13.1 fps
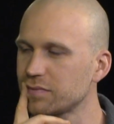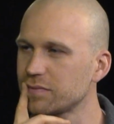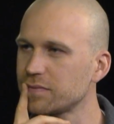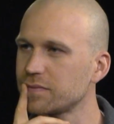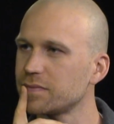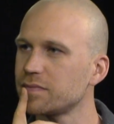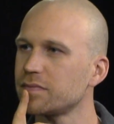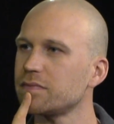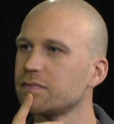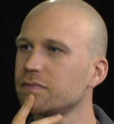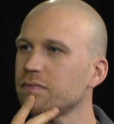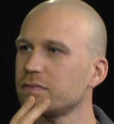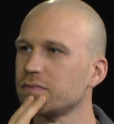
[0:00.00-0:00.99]
this
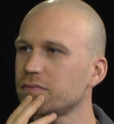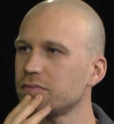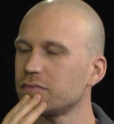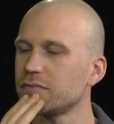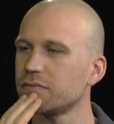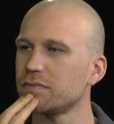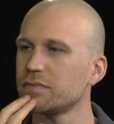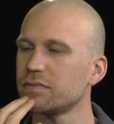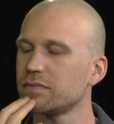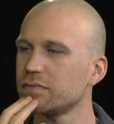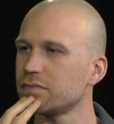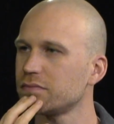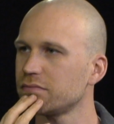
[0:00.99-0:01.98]
army of
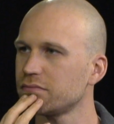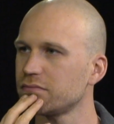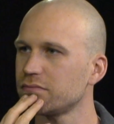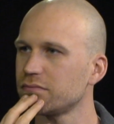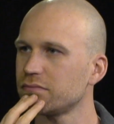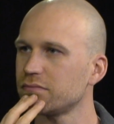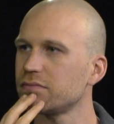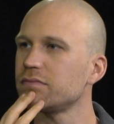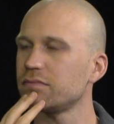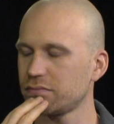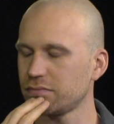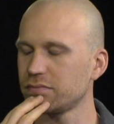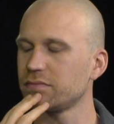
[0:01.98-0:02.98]
agents who
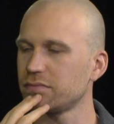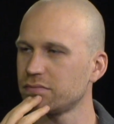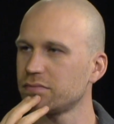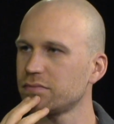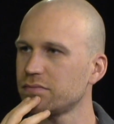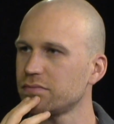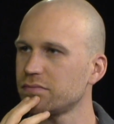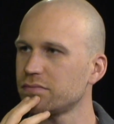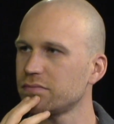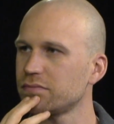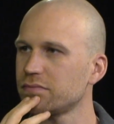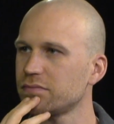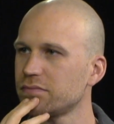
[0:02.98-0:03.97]
really had nothing to
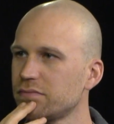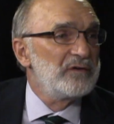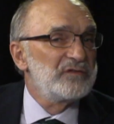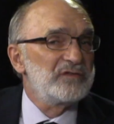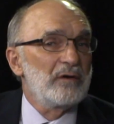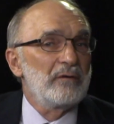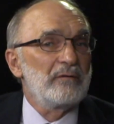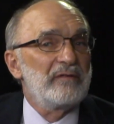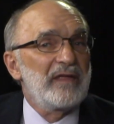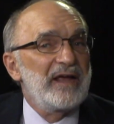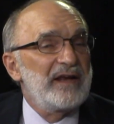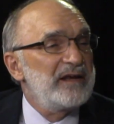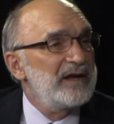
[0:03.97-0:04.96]
do. So
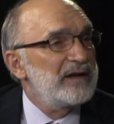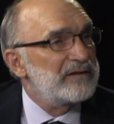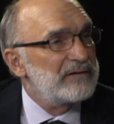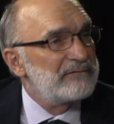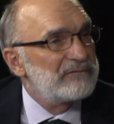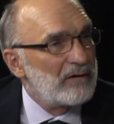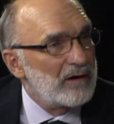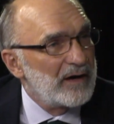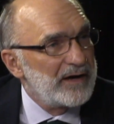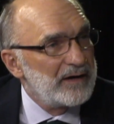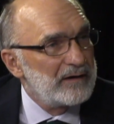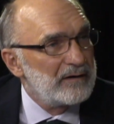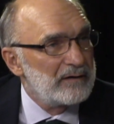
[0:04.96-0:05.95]
they needed to
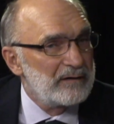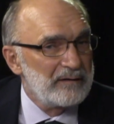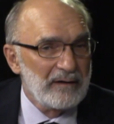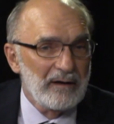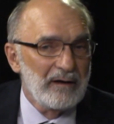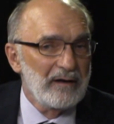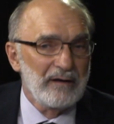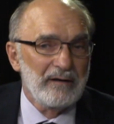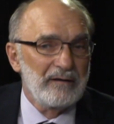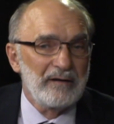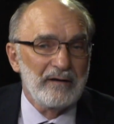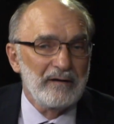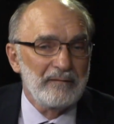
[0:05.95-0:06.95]
find,
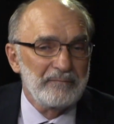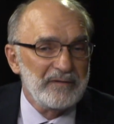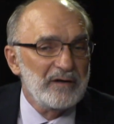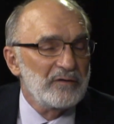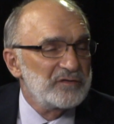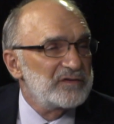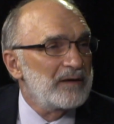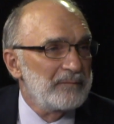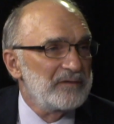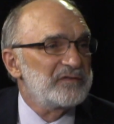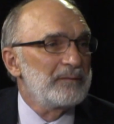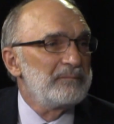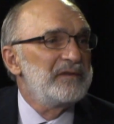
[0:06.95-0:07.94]
you know,
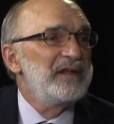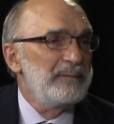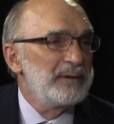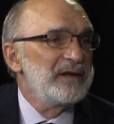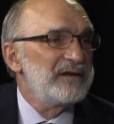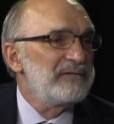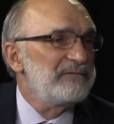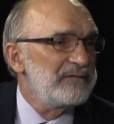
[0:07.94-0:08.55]
some demon to